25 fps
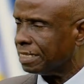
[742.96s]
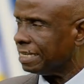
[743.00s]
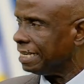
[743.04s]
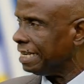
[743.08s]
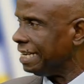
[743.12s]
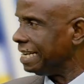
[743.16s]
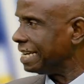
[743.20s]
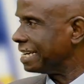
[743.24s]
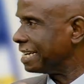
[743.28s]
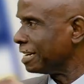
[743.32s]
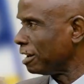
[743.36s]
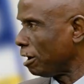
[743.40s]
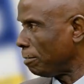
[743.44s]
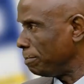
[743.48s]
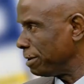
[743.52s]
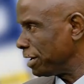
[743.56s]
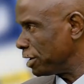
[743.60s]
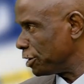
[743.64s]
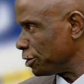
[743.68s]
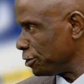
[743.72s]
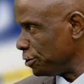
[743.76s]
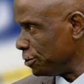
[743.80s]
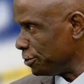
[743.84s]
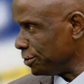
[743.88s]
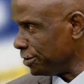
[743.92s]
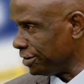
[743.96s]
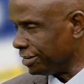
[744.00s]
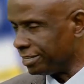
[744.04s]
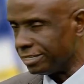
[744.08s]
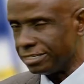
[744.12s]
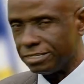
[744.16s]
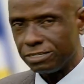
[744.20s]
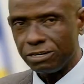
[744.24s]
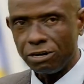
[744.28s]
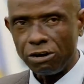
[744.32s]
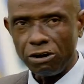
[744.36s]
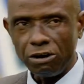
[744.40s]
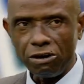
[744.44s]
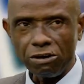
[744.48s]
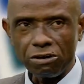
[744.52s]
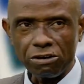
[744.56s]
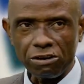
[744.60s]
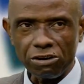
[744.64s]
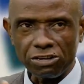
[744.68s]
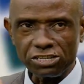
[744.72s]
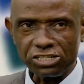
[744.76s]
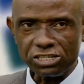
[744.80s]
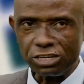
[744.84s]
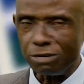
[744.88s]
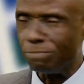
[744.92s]
economic union or
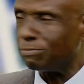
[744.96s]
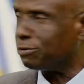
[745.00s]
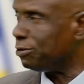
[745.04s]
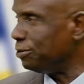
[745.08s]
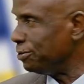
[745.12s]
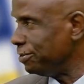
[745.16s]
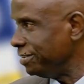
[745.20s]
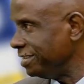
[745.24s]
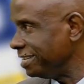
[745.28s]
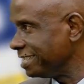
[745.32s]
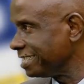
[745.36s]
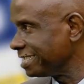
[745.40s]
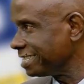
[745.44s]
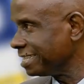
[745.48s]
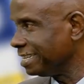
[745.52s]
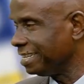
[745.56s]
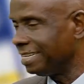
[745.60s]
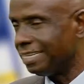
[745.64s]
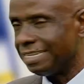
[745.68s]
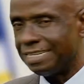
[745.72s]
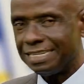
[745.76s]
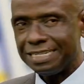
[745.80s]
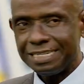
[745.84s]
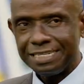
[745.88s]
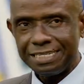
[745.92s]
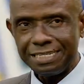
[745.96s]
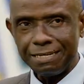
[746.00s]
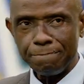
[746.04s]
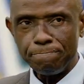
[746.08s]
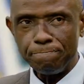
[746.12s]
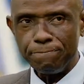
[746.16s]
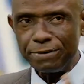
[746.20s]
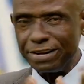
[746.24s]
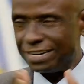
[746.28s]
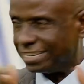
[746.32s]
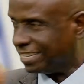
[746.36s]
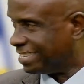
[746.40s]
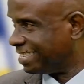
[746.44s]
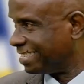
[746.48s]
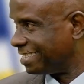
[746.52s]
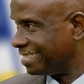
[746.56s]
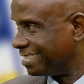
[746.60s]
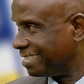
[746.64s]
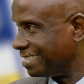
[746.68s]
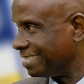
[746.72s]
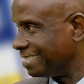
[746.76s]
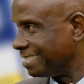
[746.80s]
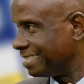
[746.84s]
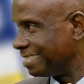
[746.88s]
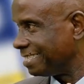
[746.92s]
custom unions, the
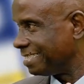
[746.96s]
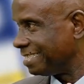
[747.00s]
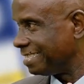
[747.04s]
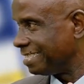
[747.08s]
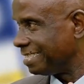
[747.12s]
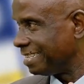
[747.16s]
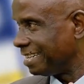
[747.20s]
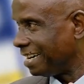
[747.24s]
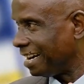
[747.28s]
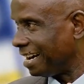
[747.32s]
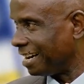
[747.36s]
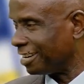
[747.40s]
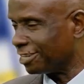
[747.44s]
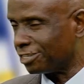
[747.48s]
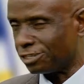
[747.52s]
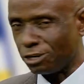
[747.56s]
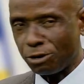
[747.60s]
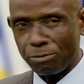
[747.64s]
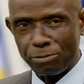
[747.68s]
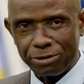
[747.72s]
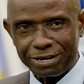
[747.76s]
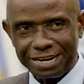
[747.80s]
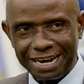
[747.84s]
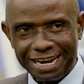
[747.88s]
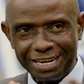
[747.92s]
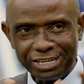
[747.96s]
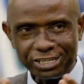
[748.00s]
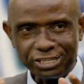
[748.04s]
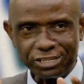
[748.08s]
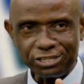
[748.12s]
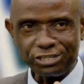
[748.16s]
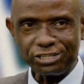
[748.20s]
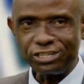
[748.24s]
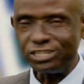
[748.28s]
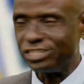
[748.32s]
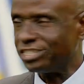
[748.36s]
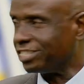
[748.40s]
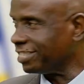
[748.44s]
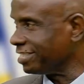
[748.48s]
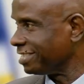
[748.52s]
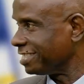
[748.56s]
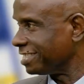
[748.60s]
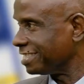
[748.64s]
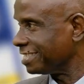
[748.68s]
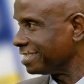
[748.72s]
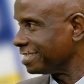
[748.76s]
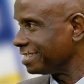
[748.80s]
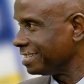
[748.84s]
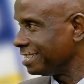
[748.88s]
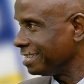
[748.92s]
BRICS, and some other
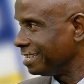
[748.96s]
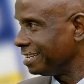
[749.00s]
institutions.